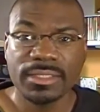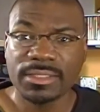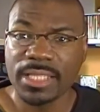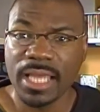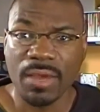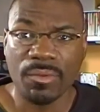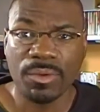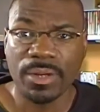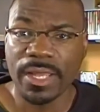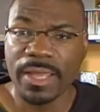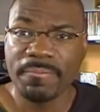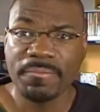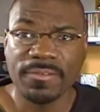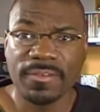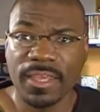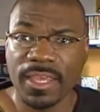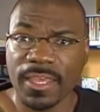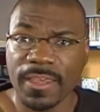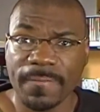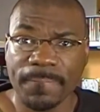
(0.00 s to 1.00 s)
That's not what
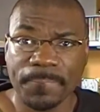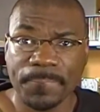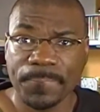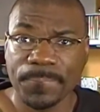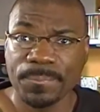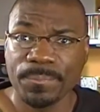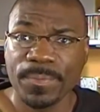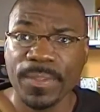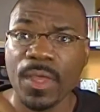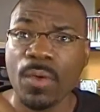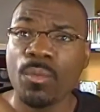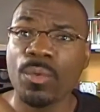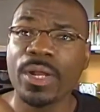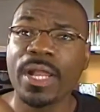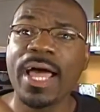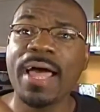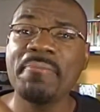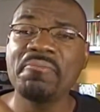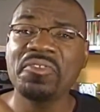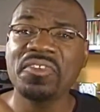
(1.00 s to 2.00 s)
I'm saying.
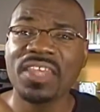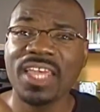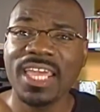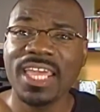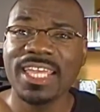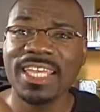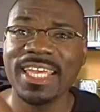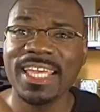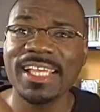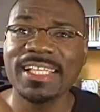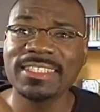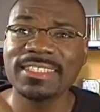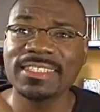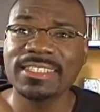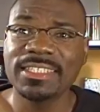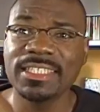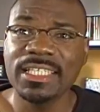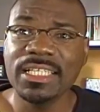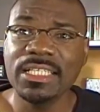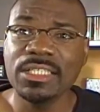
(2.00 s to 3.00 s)
What I'm saying
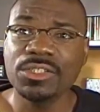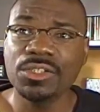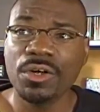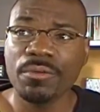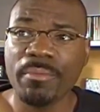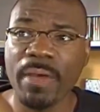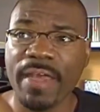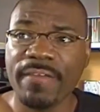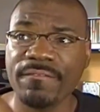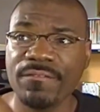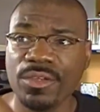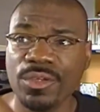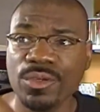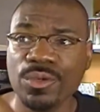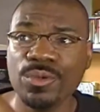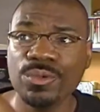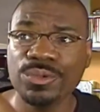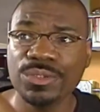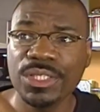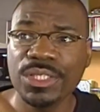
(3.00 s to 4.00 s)
is these are my
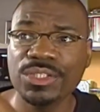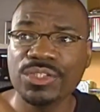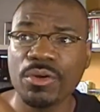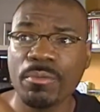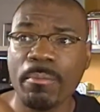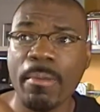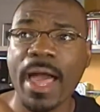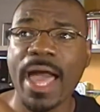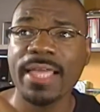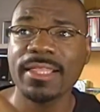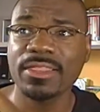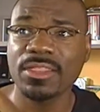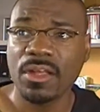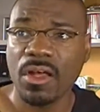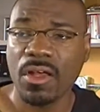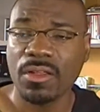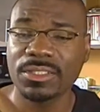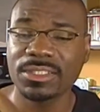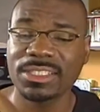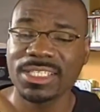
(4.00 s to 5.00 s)
views, these are my
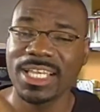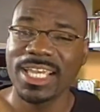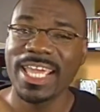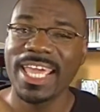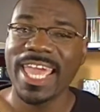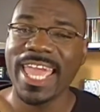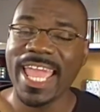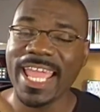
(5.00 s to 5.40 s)
thoughts,